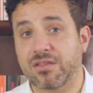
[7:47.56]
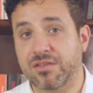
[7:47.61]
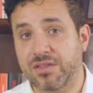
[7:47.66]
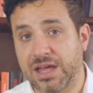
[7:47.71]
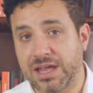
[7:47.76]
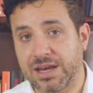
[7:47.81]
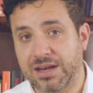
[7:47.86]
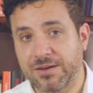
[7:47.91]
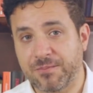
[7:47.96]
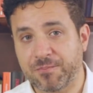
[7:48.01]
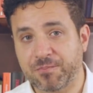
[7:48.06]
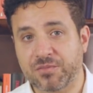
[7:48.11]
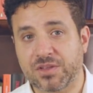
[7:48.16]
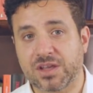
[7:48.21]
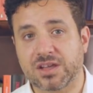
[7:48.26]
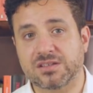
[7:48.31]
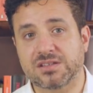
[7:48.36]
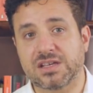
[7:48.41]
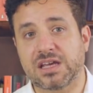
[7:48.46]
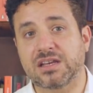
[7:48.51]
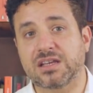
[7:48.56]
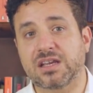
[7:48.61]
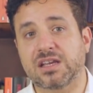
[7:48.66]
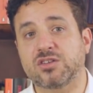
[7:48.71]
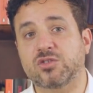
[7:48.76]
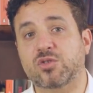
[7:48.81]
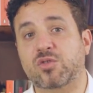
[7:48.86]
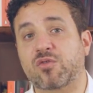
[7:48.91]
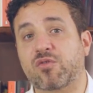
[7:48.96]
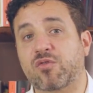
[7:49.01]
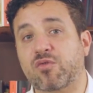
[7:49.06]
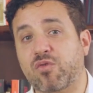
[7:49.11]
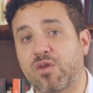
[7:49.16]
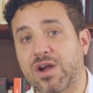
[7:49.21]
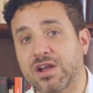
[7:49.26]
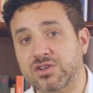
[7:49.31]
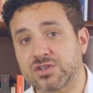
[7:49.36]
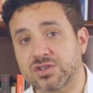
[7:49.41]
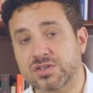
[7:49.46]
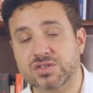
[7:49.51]
Then, dedicate your
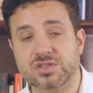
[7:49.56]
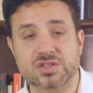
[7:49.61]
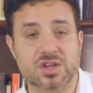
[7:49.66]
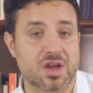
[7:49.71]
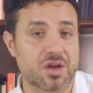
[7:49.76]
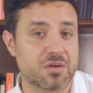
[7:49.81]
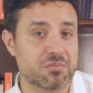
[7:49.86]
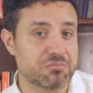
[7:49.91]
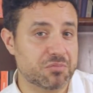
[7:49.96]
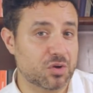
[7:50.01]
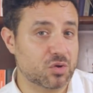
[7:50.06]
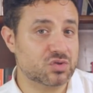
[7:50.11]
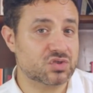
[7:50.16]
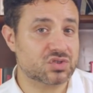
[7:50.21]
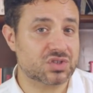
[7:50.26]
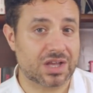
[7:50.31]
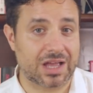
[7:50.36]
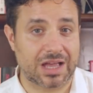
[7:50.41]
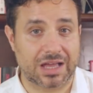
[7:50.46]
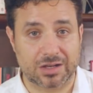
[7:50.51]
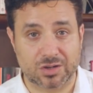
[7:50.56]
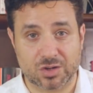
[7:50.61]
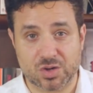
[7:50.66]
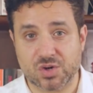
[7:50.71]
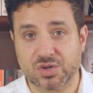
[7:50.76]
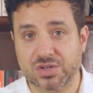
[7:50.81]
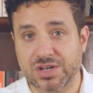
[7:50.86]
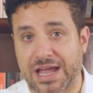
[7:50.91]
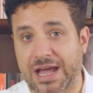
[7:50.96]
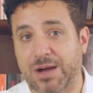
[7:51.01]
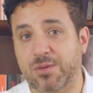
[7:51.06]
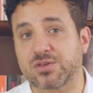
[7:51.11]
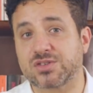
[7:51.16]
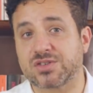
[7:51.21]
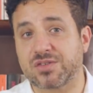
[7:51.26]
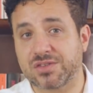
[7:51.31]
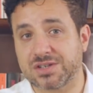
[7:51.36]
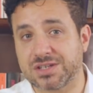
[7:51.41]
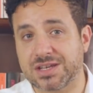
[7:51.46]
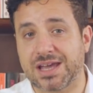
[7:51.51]
freshest, most alert hours
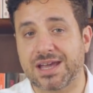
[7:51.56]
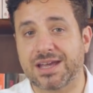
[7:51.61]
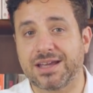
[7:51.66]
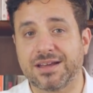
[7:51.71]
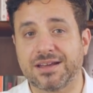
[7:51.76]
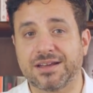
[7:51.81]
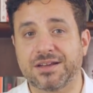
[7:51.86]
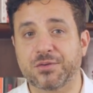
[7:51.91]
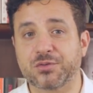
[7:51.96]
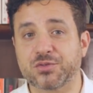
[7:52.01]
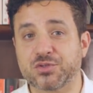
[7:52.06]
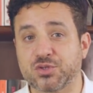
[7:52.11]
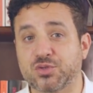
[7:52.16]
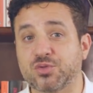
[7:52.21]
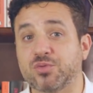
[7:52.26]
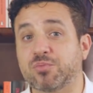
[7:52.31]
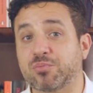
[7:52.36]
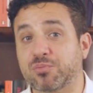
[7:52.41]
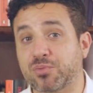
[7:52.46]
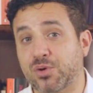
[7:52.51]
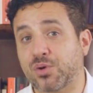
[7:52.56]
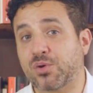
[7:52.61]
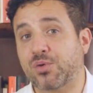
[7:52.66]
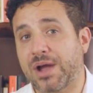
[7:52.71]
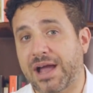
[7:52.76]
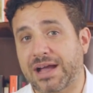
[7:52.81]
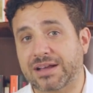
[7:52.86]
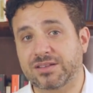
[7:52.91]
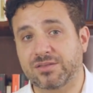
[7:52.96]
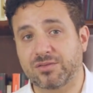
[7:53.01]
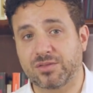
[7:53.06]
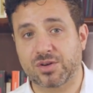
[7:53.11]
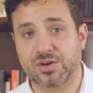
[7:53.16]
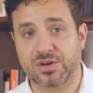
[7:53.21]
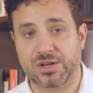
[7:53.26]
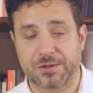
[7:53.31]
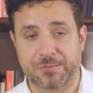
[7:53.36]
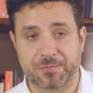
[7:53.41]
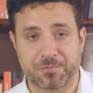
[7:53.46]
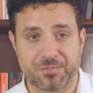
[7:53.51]
of the day to proactive
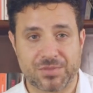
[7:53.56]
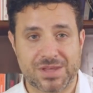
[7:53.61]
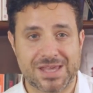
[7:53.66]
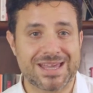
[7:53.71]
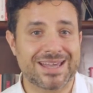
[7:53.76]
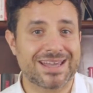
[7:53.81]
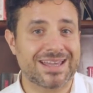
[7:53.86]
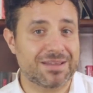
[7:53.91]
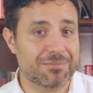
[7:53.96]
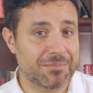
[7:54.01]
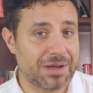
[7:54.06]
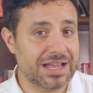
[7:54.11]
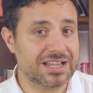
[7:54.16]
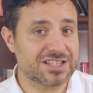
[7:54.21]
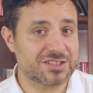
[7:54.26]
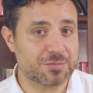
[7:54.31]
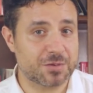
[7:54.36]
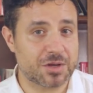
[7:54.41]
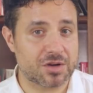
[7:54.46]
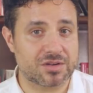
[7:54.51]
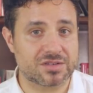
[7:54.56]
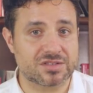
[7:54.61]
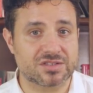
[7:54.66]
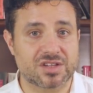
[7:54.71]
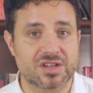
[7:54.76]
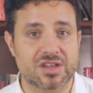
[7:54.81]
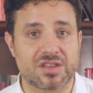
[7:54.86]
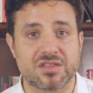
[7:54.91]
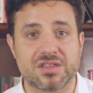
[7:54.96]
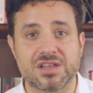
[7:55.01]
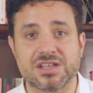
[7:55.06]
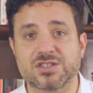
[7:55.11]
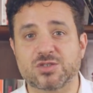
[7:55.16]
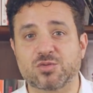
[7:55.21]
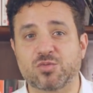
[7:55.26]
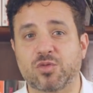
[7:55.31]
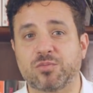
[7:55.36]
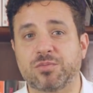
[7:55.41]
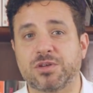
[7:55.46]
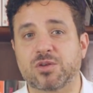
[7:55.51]
learning. In my experience,
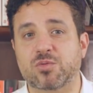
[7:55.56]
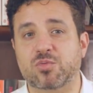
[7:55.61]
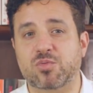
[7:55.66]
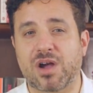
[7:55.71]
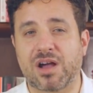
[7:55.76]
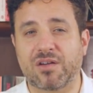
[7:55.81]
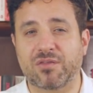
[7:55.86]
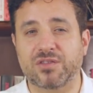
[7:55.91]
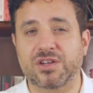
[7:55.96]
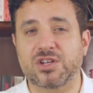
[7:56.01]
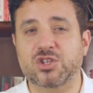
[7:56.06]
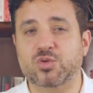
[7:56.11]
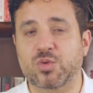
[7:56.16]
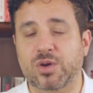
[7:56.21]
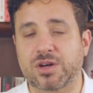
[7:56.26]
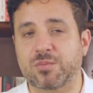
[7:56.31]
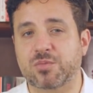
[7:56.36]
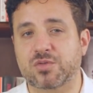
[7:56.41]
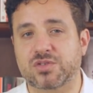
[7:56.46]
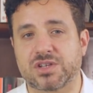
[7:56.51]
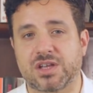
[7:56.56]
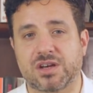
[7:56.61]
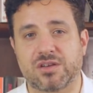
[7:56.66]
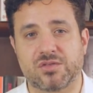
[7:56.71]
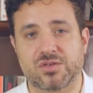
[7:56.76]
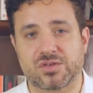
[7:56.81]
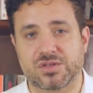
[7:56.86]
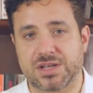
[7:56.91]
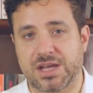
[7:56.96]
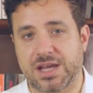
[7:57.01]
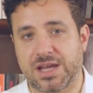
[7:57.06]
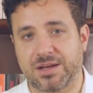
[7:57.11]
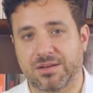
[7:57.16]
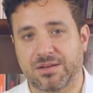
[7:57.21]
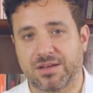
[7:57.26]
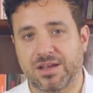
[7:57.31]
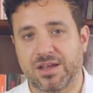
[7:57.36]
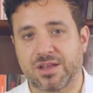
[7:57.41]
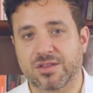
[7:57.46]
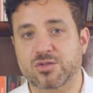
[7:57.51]
this will be roughly 20% of your day.
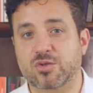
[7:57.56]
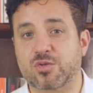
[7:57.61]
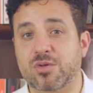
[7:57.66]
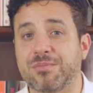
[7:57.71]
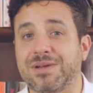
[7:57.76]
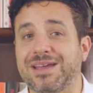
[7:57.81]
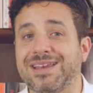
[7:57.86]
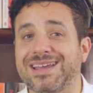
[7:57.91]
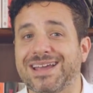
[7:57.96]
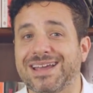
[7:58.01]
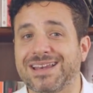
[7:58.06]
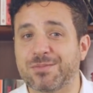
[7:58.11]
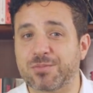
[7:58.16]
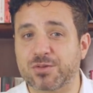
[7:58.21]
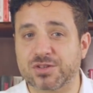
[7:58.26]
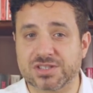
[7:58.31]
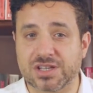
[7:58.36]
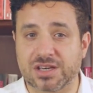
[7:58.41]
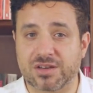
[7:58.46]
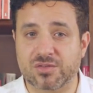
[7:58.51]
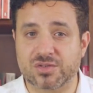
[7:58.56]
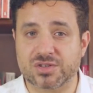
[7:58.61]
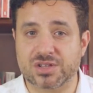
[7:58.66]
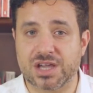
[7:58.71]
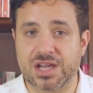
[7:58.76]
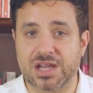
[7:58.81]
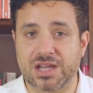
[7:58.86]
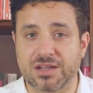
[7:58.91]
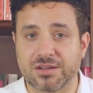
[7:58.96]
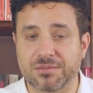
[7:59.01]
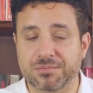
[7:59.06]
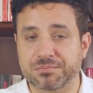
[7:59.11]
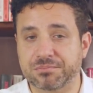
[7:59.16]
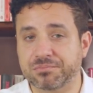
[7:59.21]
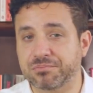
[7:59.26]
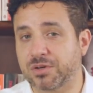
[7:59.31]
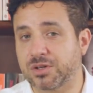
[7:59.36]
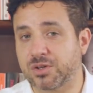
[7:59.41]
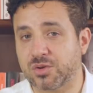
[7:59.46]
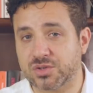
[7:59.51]
The remaining 80% of your day,
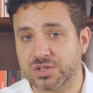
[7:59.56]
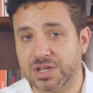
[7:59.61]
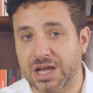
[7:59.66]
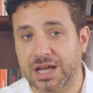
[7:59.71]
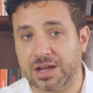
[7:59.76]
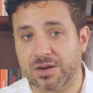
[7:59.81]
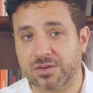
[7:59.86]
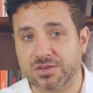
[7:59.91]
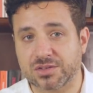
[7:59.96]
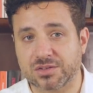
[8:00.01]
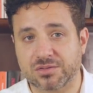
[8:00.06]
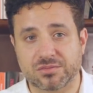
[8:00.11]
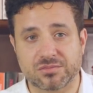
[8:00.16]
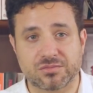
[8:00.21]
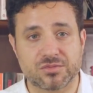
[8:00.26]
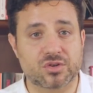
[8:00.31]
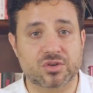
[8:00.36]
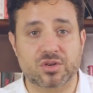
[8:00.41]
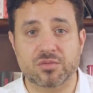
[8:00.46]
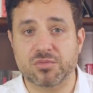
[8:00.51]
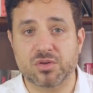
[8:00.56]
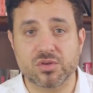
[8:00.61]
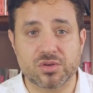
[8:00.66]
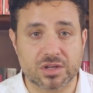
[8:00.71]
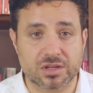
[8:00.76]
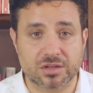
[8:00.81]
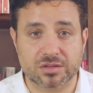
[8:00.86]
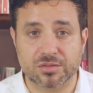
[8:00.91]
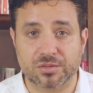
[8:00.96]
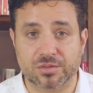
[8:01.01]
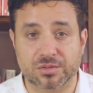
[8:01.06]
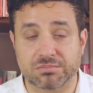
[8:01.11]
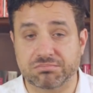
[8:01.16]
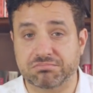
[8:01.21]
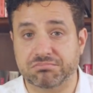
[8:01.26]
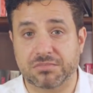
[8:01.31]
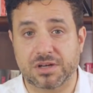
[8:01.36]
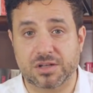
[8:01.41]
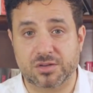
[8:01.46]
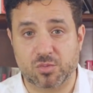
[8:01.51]
when you're tired, you're commuting, or
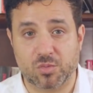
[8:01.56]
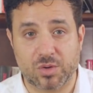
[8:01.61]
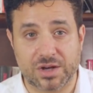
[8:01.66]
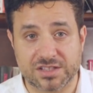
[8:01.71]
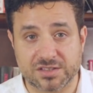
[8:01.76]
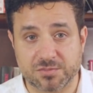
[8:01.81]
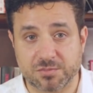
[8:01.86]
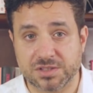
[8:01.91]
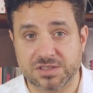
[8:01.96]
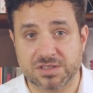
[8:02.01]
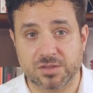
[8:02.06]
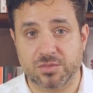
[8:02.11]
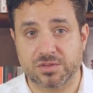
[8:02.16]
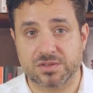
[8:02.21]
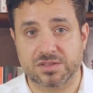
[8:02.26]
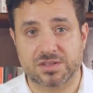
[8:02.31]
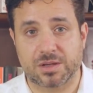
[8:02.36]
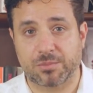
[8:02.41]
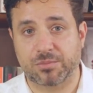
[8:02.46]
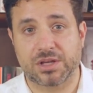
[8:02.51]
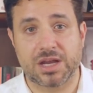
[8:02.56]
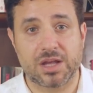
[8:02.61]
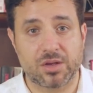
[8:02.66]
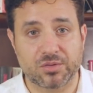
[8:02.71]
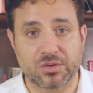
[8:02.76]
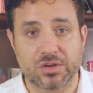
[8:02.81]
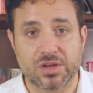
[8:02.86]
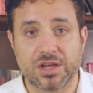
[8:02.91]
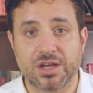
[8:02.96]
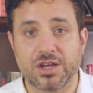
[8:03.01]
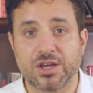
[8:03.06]
otherwise busy with something else,